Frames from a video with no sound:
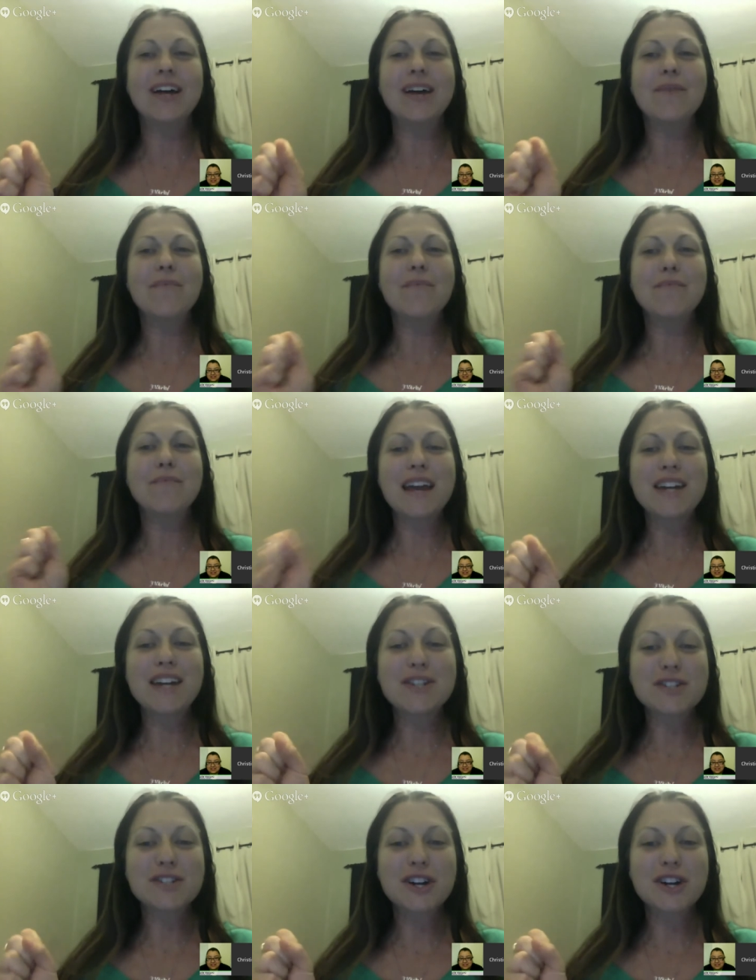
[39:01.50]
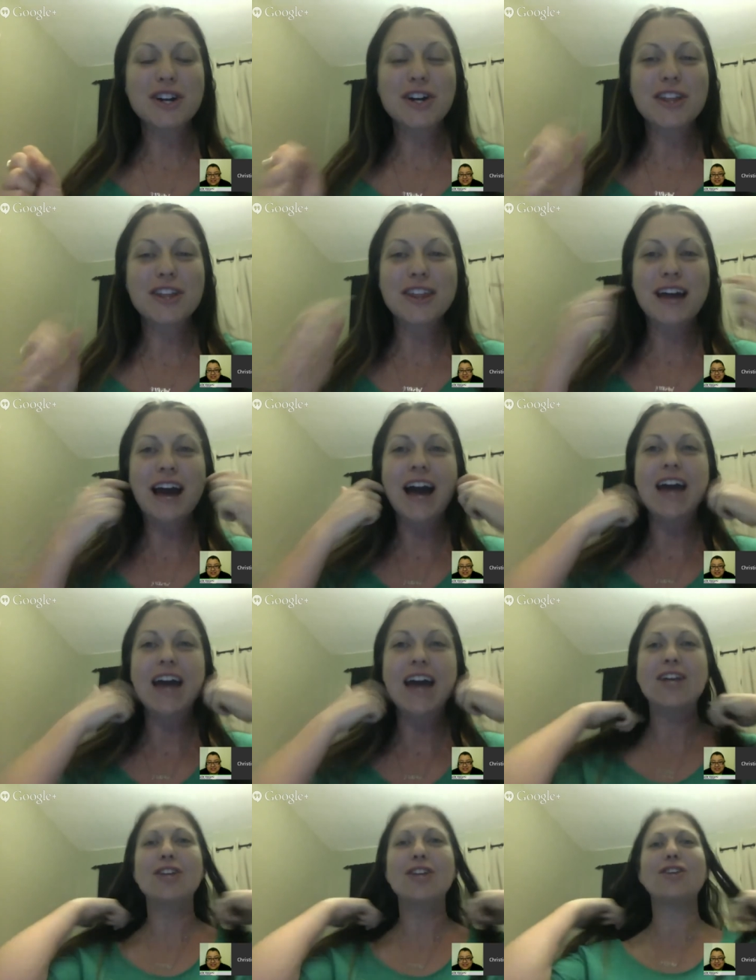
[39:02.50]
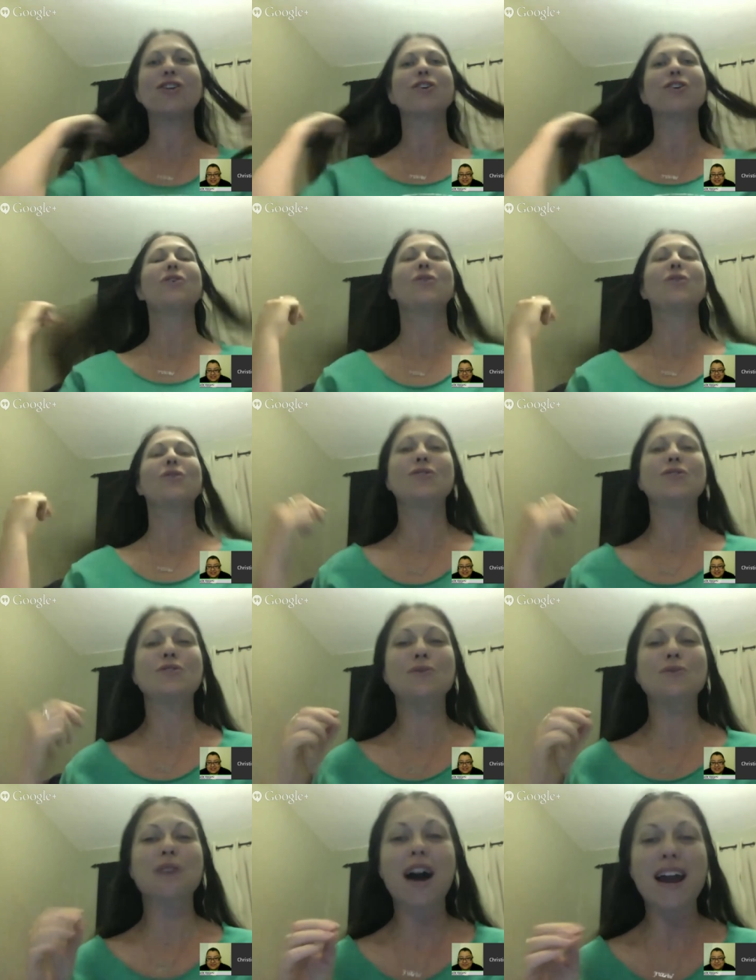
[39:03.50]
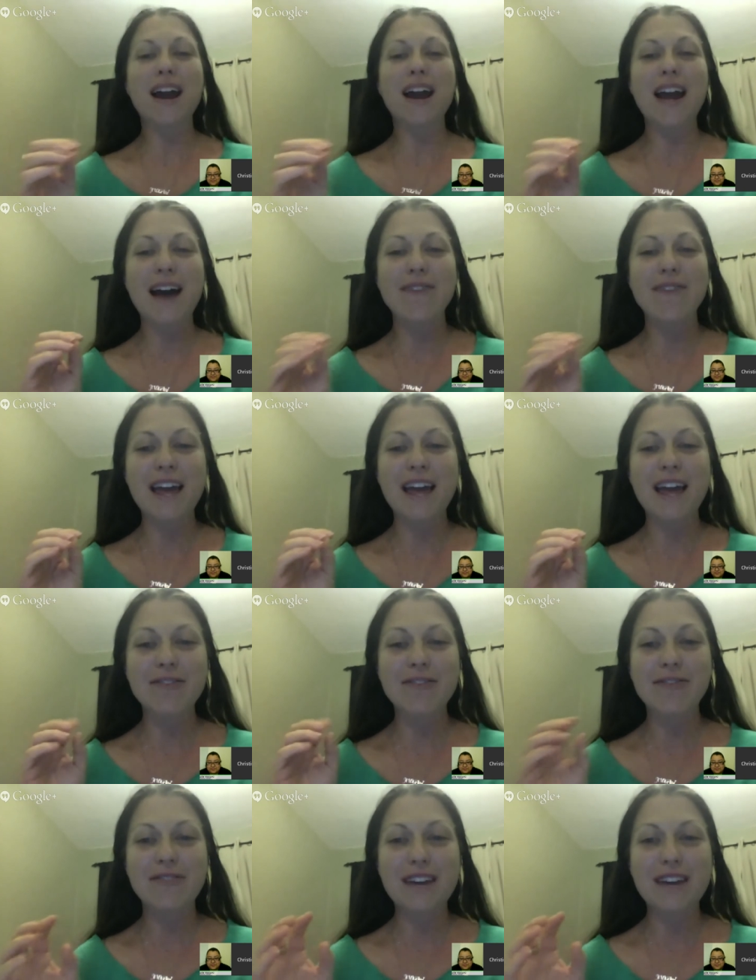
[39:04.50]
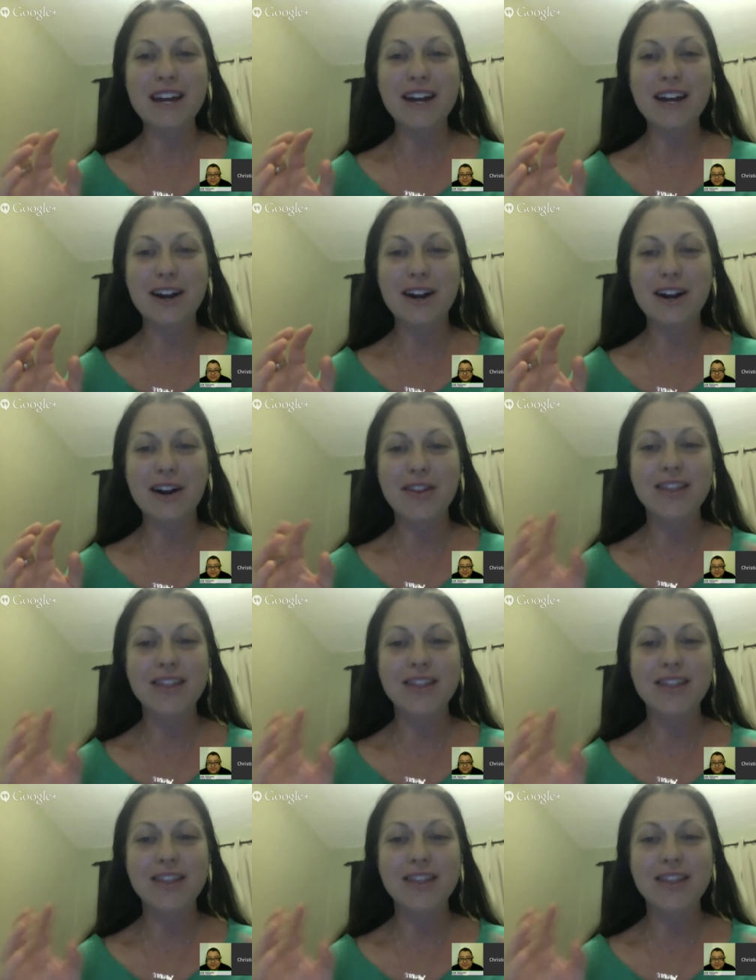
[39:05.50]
Make sure that you do not have any fear.